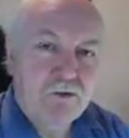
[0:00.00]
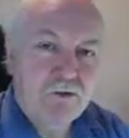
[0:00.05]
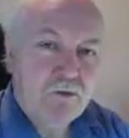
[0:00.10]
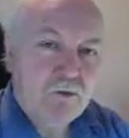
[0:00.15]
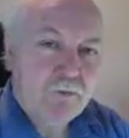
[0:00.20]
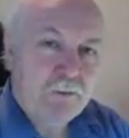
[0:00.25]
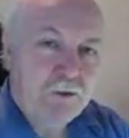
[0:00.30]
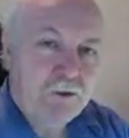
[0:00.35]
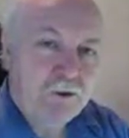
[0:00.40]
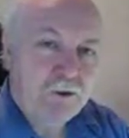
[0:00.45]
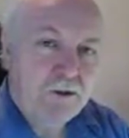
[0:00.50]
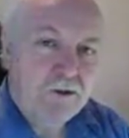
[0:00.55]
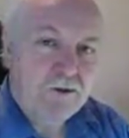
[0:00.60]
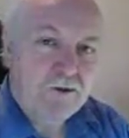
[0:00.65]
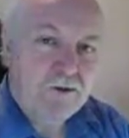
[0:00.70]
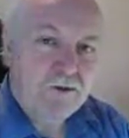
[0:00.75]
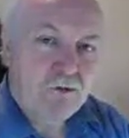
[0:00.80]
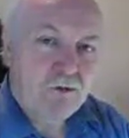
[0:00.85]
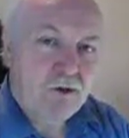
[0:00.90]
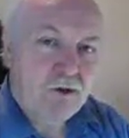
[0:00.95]
there will be a
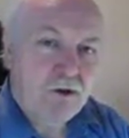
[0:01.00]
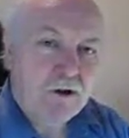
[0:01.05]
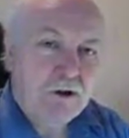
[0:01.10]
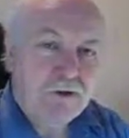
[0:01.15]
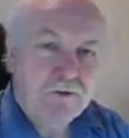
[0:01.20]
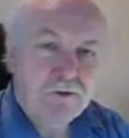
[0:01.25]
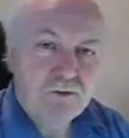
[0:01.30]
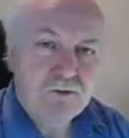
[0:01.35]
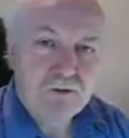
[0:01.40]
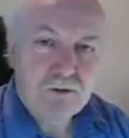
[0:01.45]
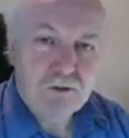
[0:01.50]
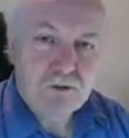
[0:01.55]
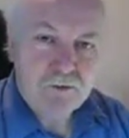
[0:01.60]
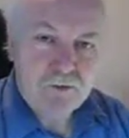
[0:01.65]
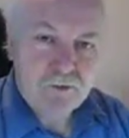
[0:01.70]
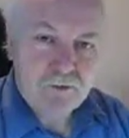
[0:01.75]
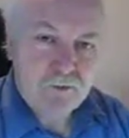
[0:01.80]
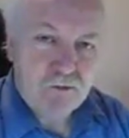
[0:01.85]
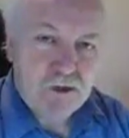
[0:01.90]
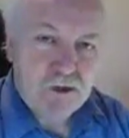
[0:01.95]
link directly to their
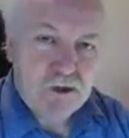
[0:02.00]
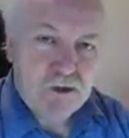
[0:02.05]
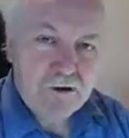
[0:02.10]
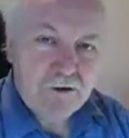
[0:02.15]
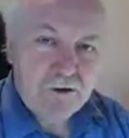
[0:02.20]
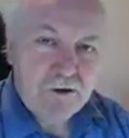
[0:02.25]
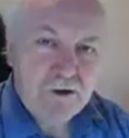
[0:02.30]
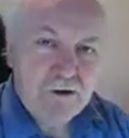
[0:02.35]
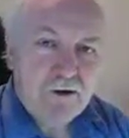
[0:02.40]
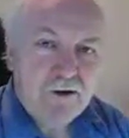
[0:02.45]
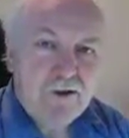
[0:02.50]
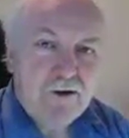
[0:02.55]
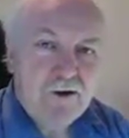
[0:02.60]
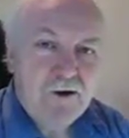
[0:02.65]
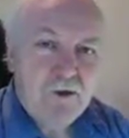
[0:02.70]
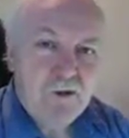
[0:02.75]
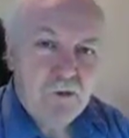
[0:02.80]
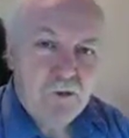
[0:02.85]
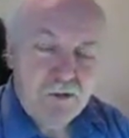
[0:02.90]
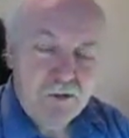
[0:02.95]
thread
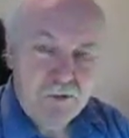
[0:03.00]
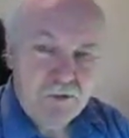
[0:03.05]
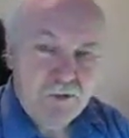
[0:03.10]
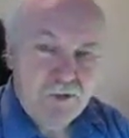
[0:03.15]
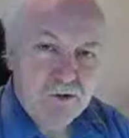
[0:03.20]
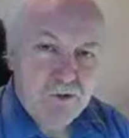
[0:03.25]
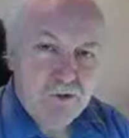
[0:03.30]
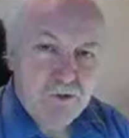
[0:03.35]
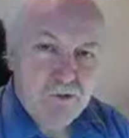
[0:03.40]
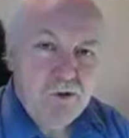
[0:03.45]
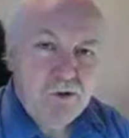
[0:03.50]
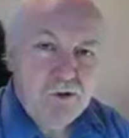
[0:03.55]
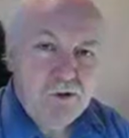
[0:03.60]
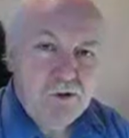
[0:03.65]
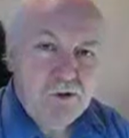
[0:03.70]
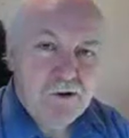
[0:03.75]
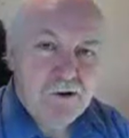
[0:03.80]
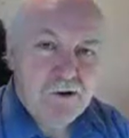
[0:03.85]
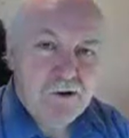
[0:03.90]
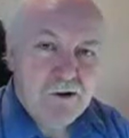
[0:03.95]
within the
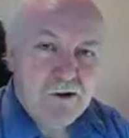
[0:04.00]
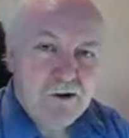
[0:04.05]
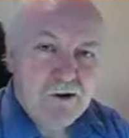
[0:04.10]
community.